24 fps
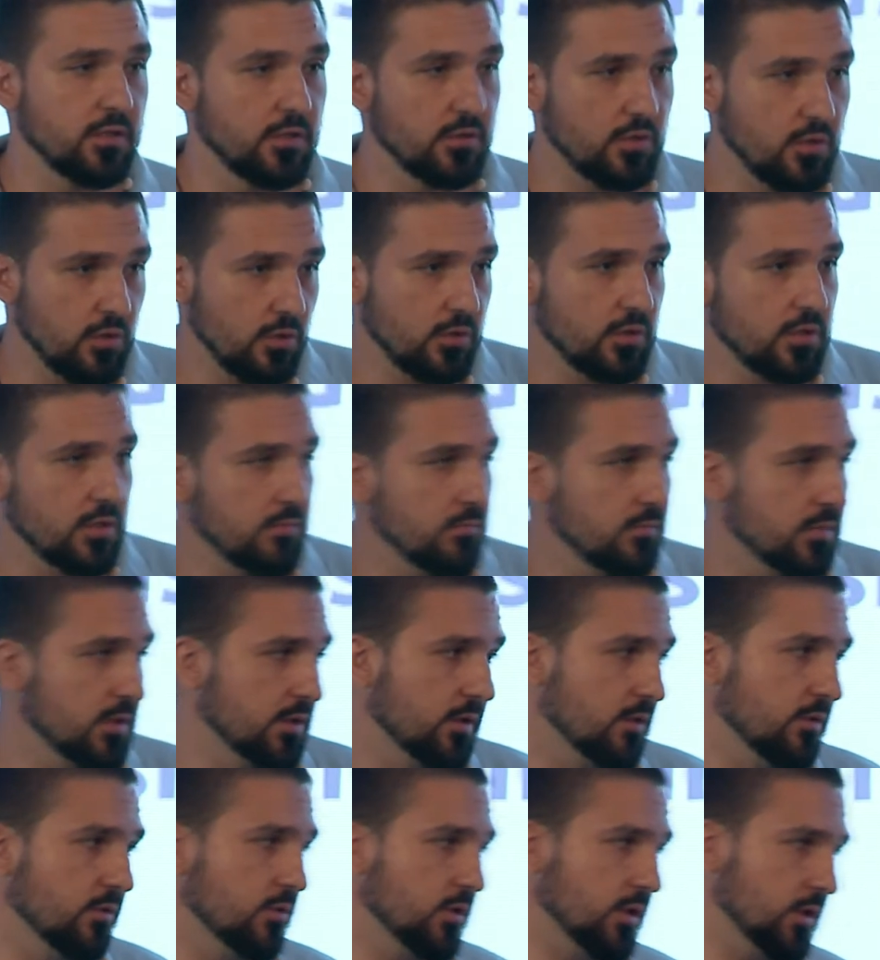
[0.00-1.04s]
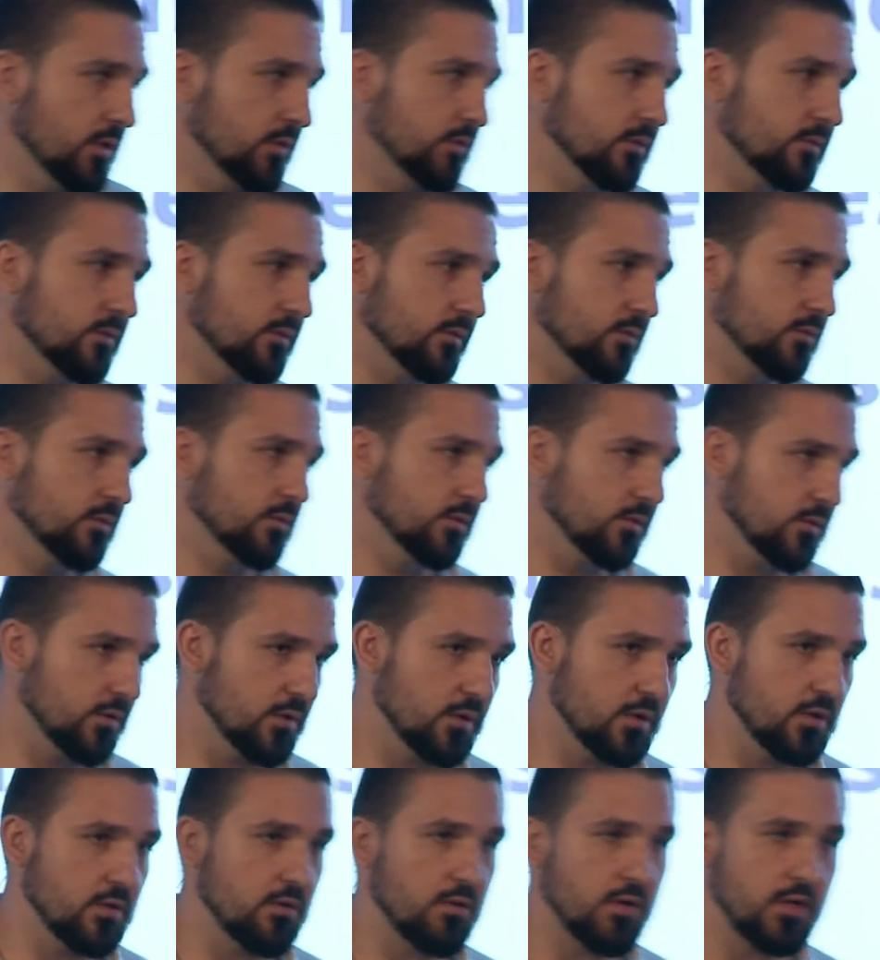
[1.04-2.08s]
Kotlin, but you can
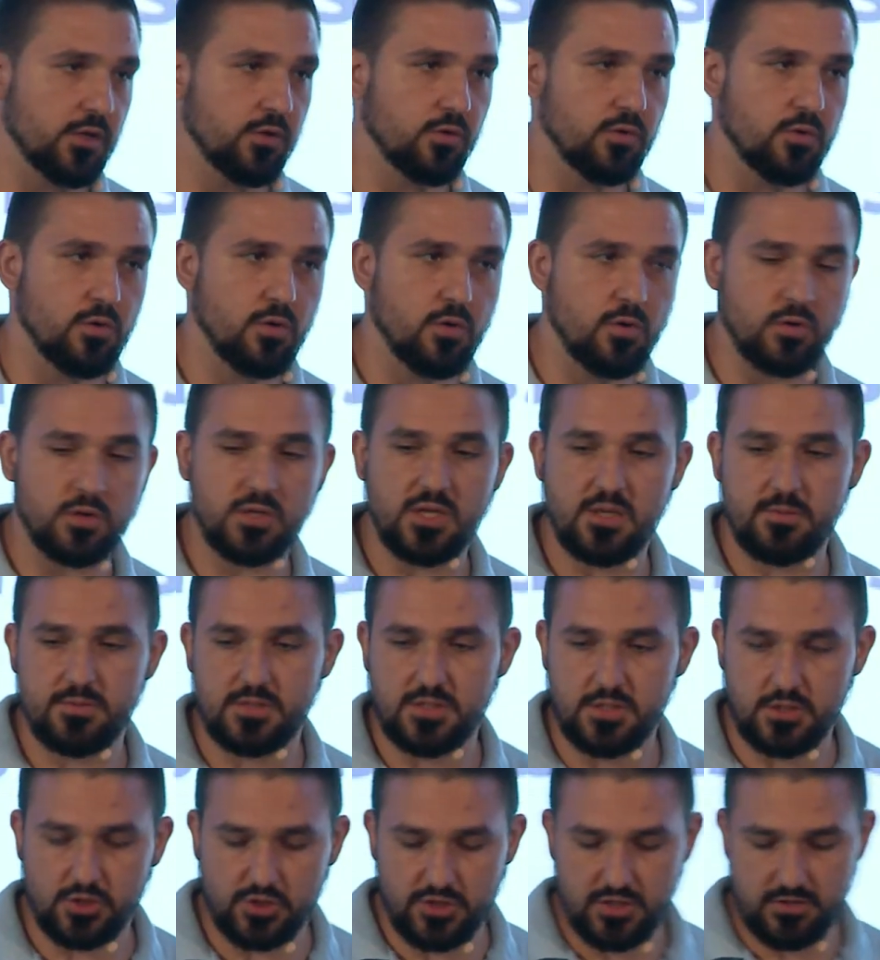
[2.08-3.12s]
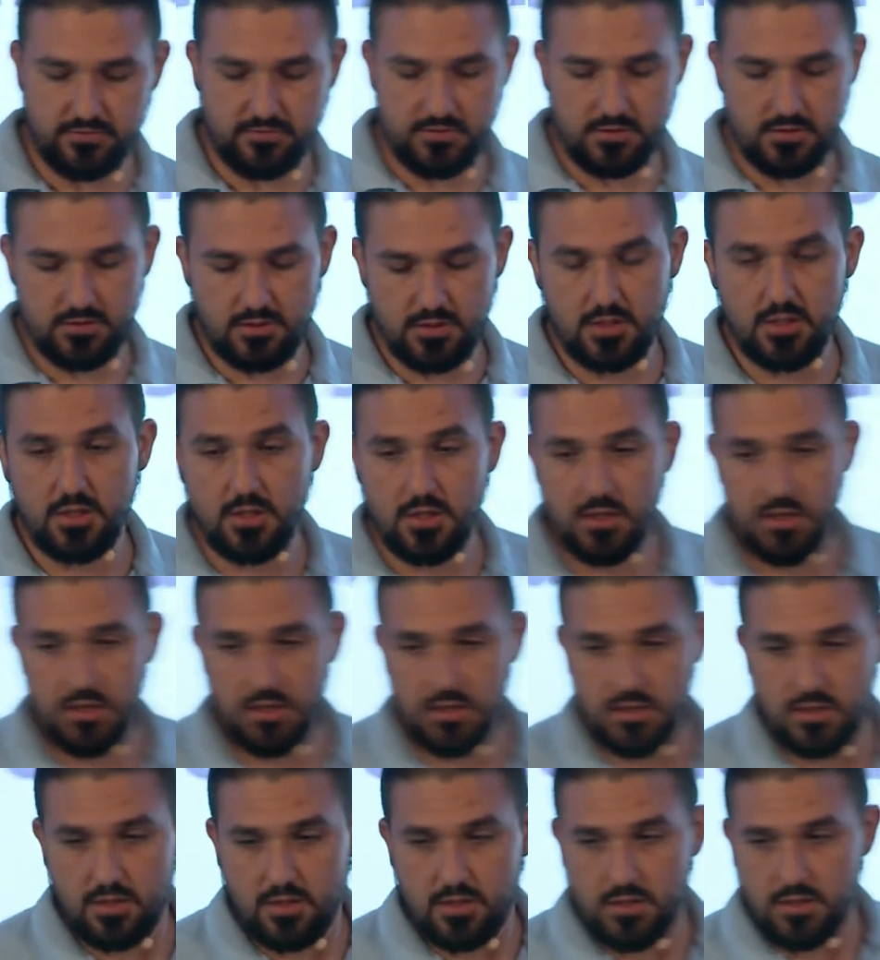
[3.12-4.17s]
write your Corda apps in Java
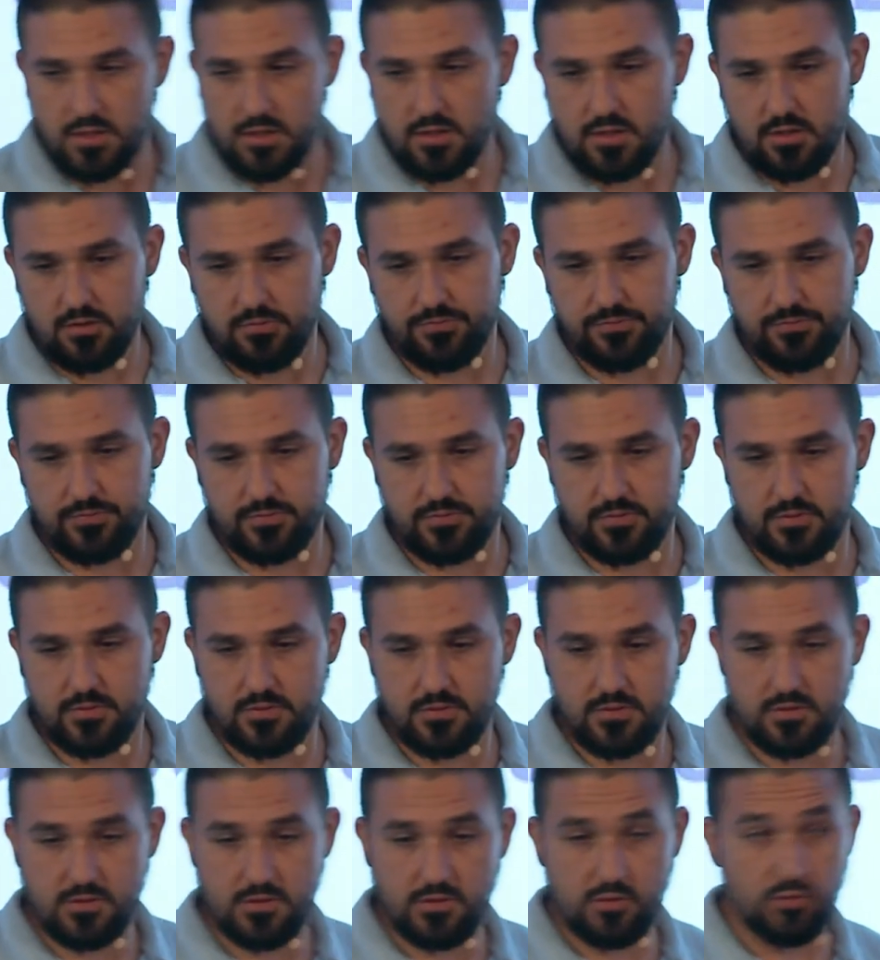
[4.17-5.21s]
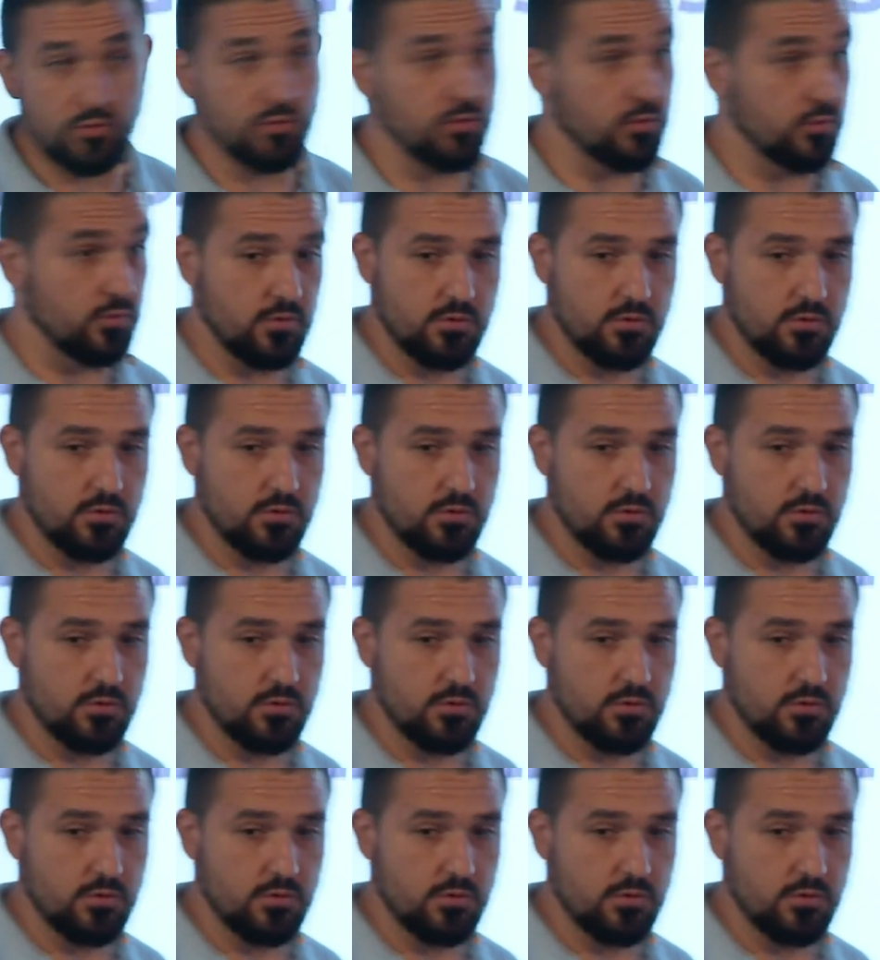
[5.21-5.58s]
if you don't know